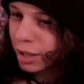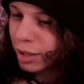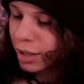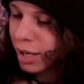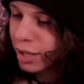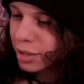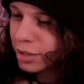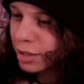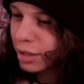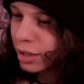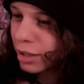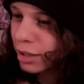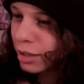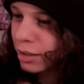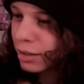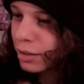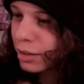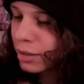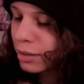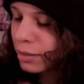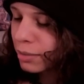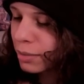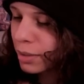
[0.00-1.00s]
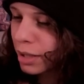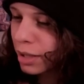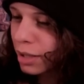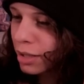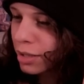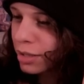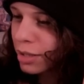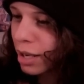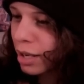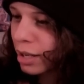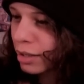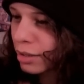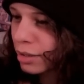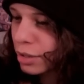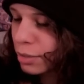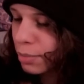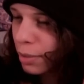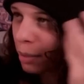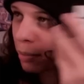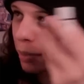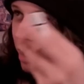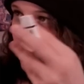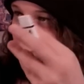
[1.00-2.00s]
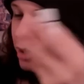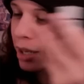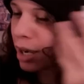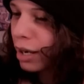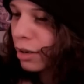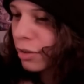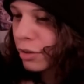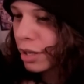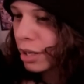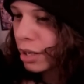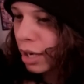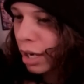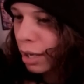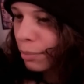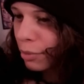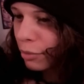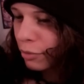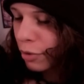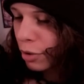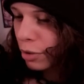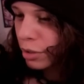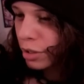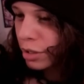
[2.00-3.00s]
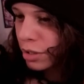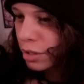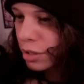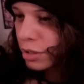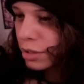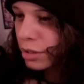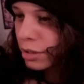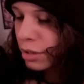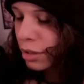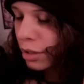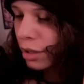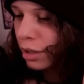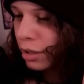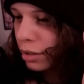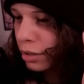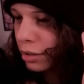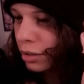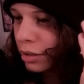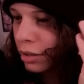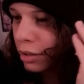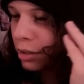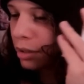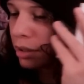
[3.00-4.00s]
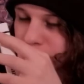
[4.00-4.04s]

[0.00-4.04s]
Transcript: last night because I spent my entire day hyper-focused on